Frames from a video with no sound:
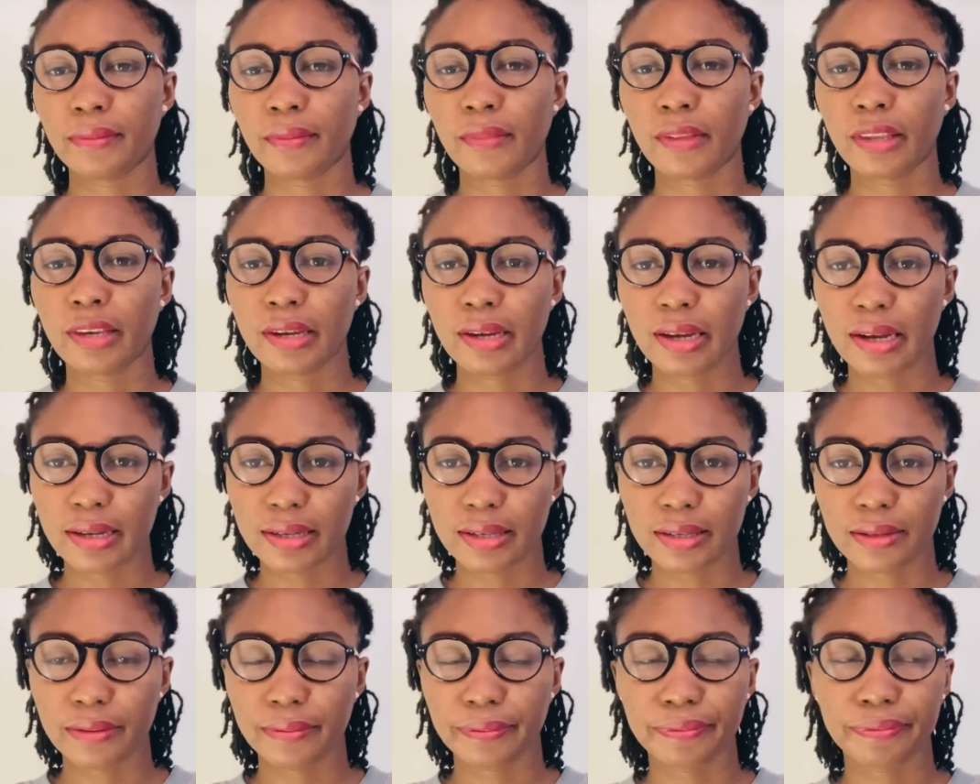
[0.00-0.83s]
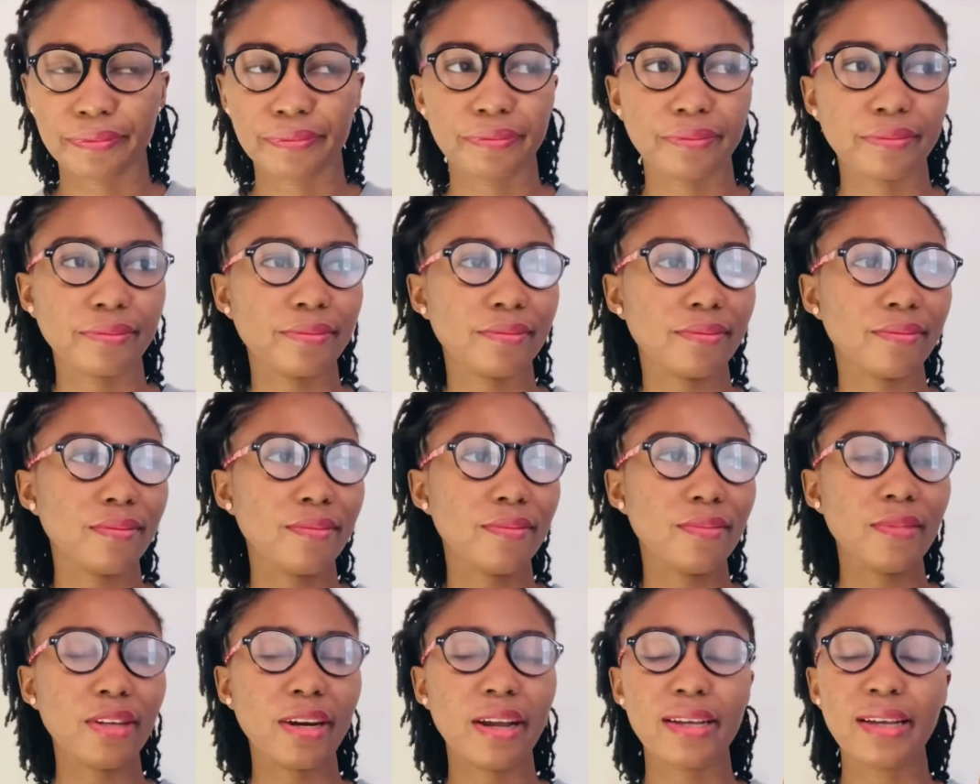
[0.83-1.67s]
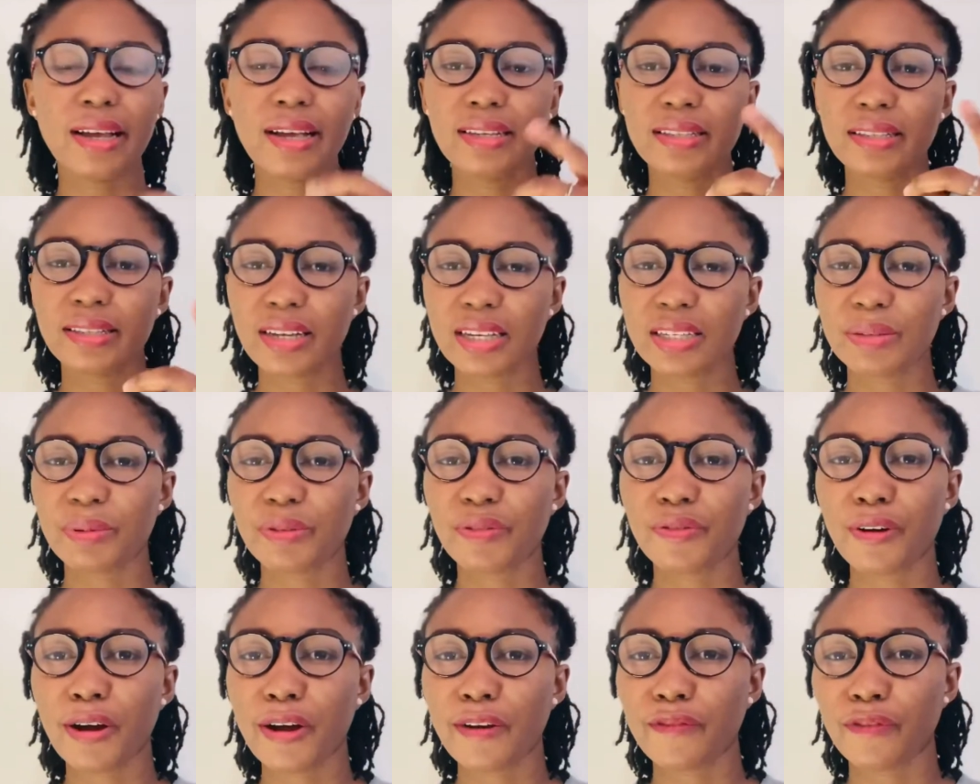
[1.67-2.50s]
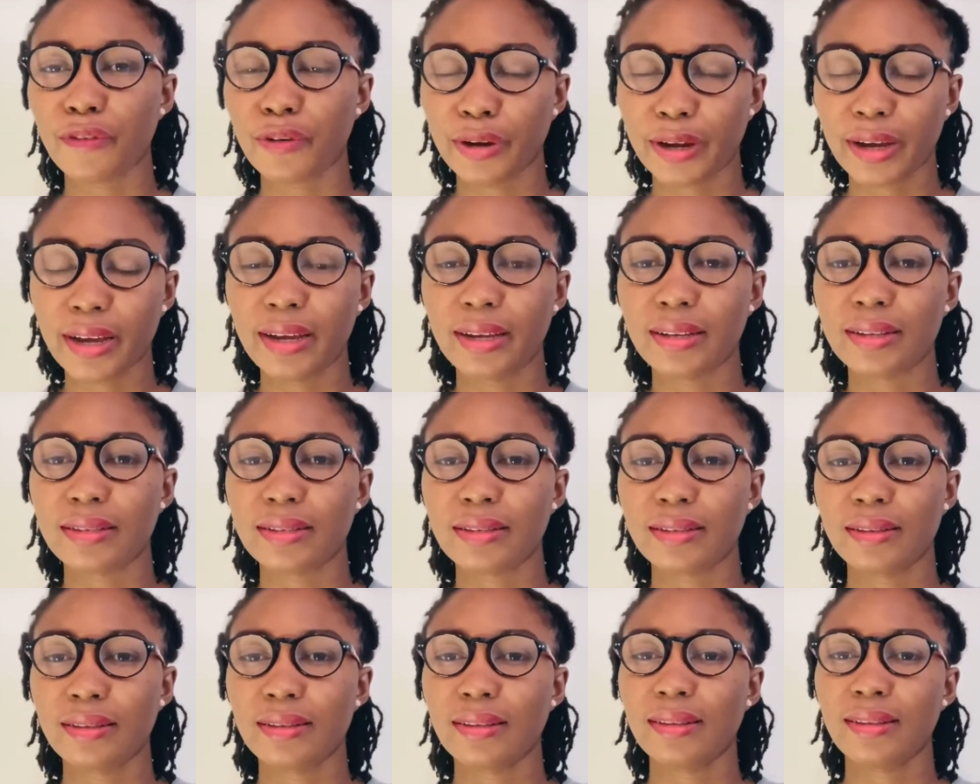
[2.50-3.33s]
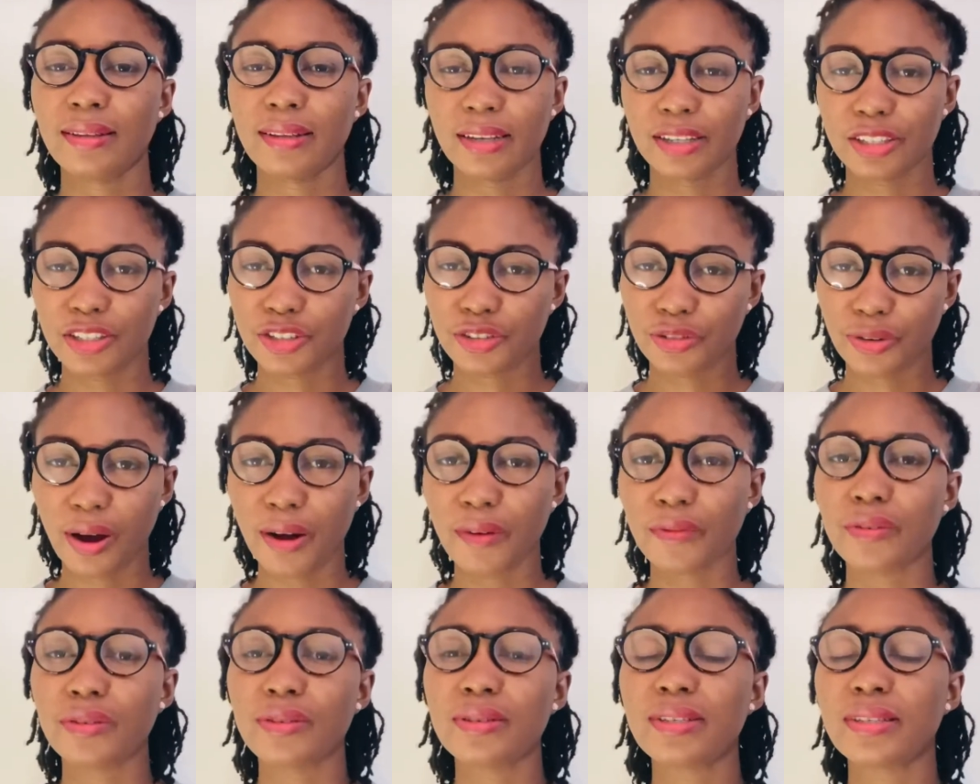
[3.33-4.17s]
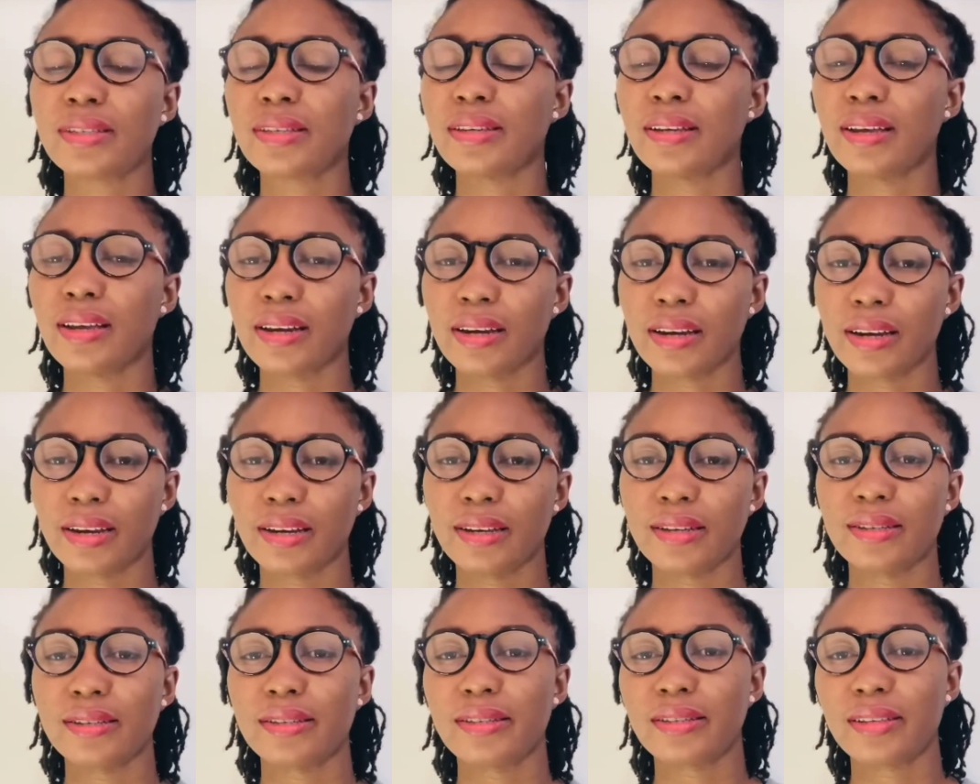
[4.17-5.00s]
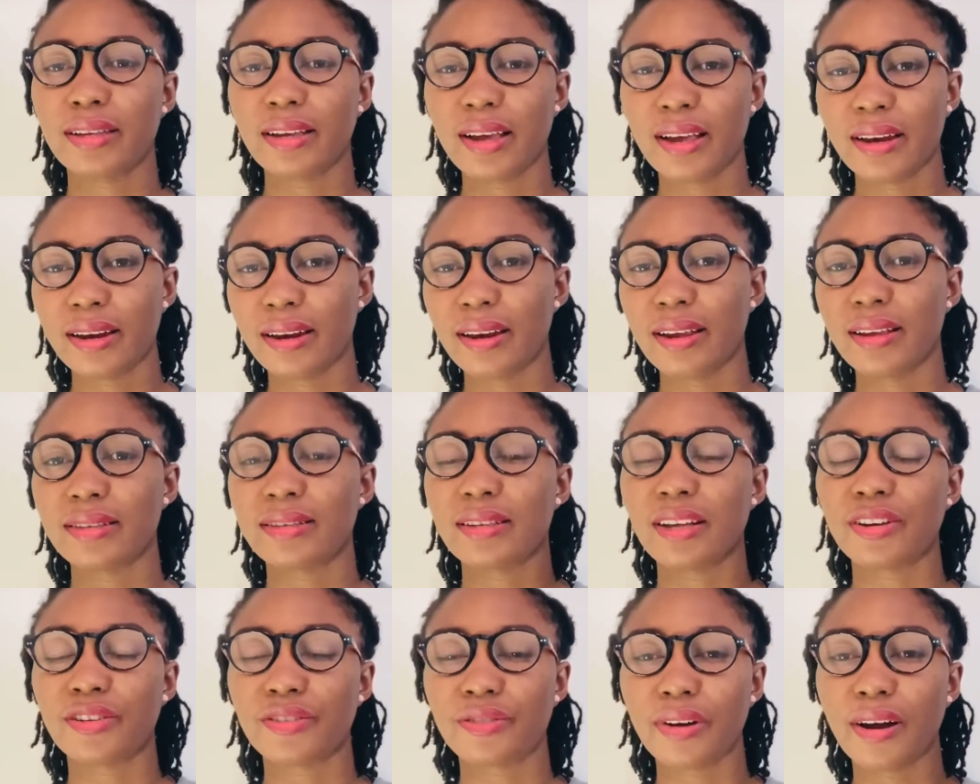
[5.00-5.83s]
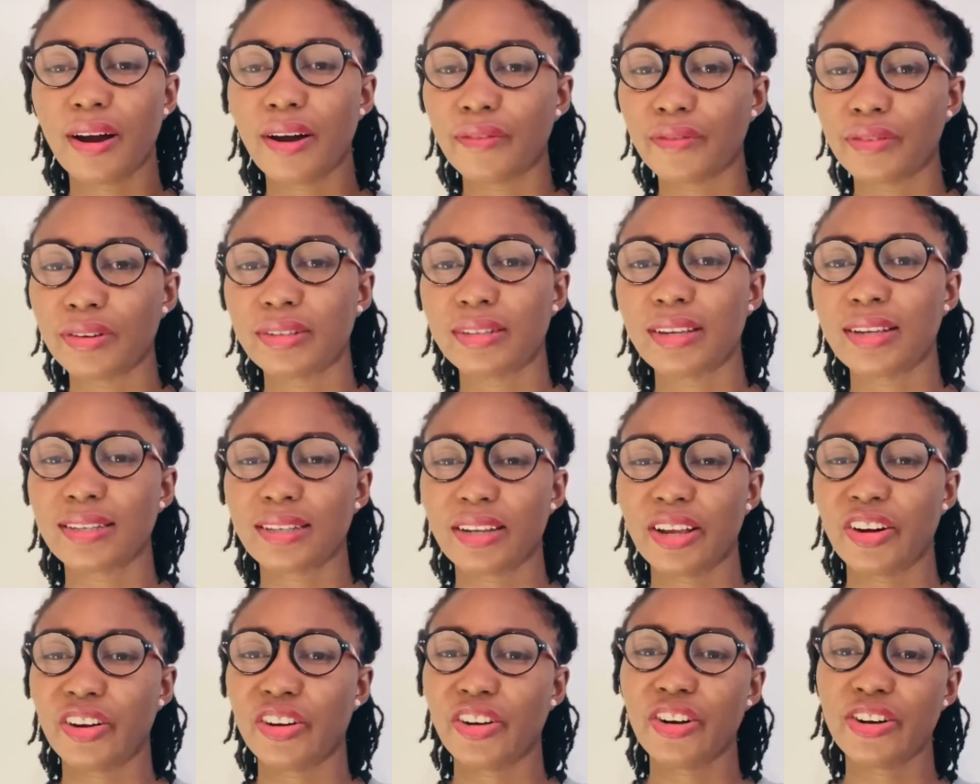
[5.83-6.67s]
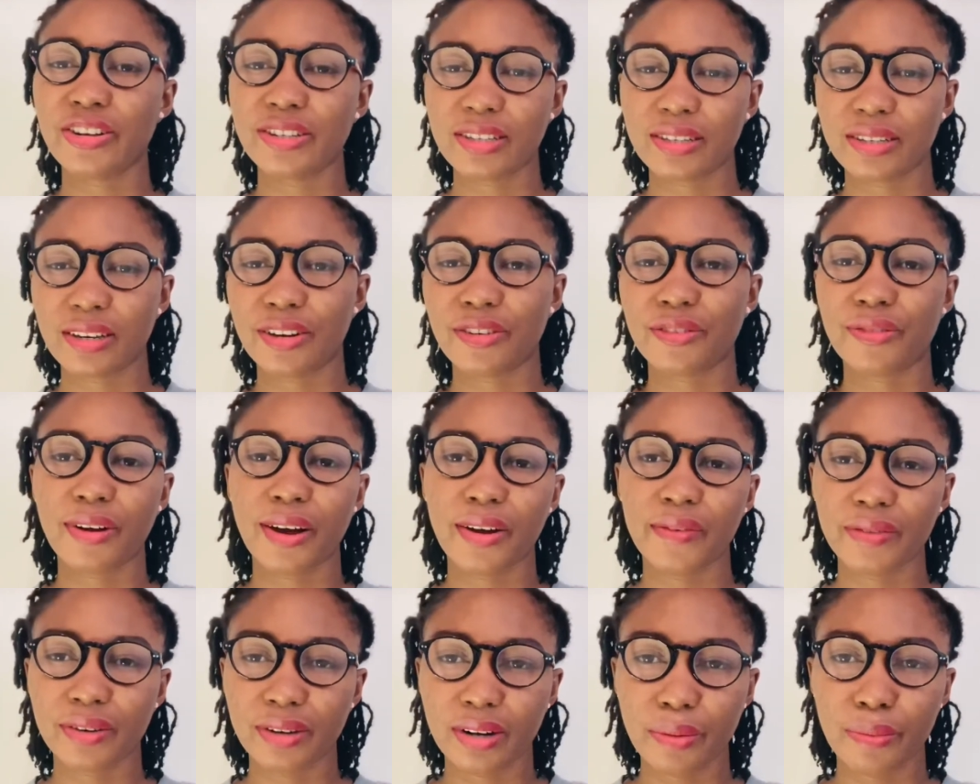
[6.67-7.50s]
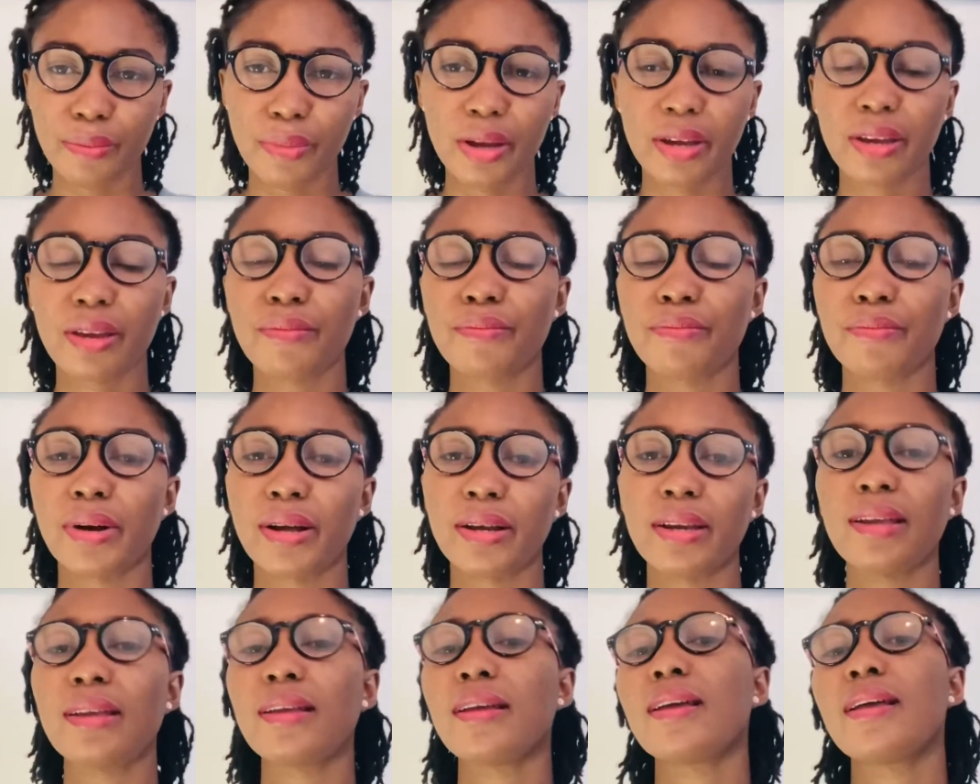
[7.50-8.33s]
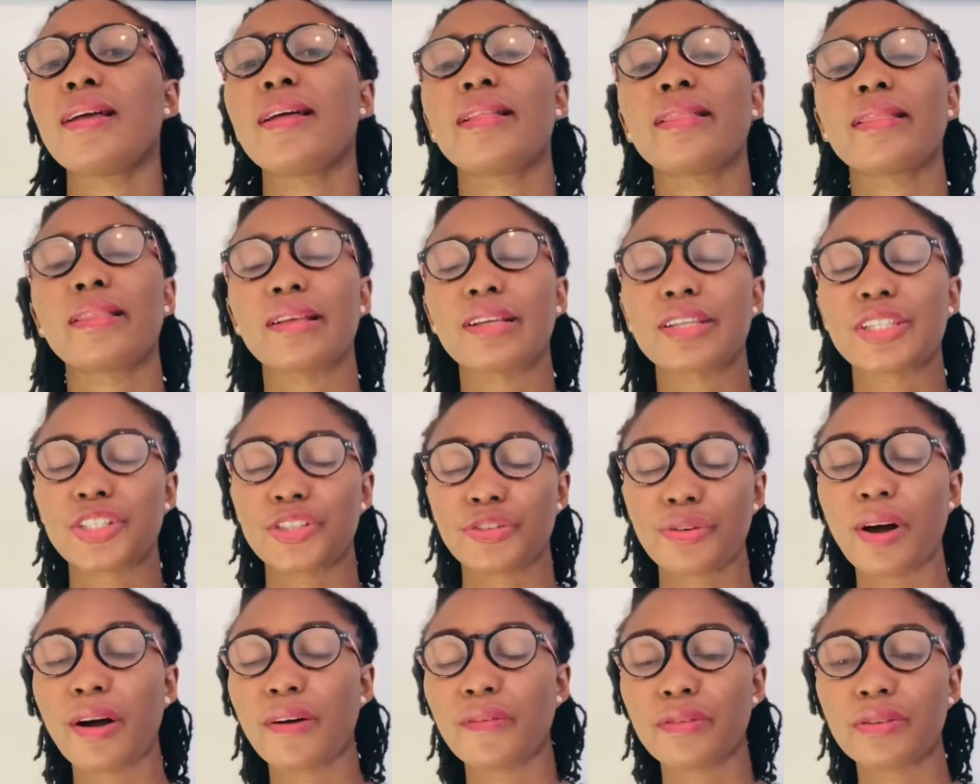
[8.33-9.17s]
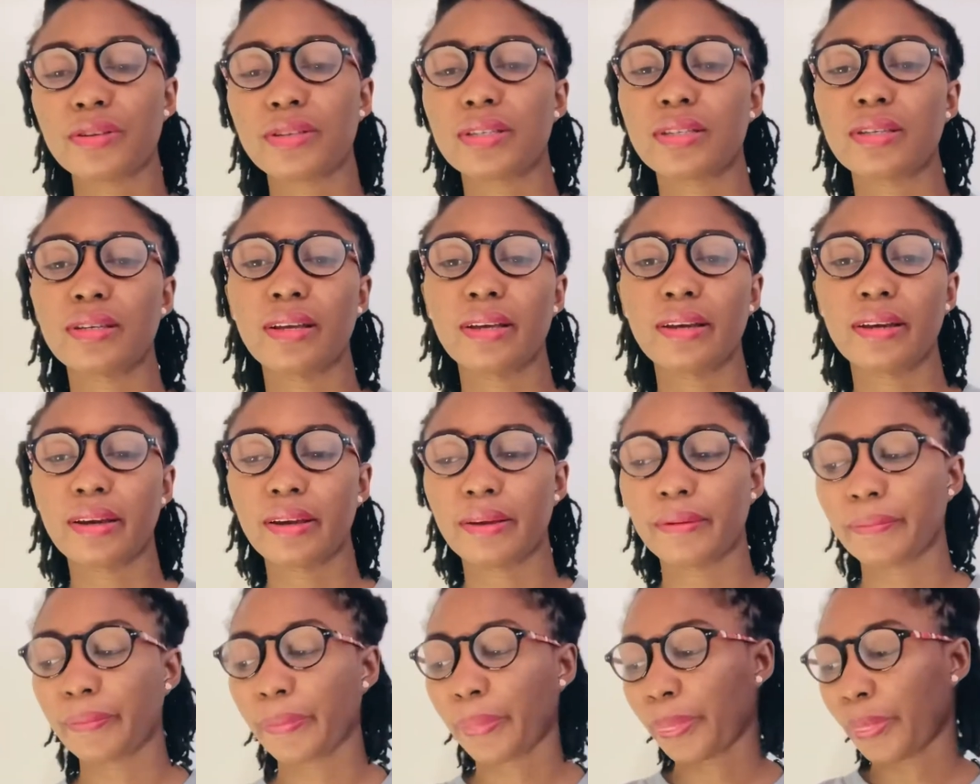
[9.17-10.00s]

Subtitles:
Yes. And just before I forget, there's travel CNA. CNAs are traveling just like nurses are traveling and making money. There's travel CNA.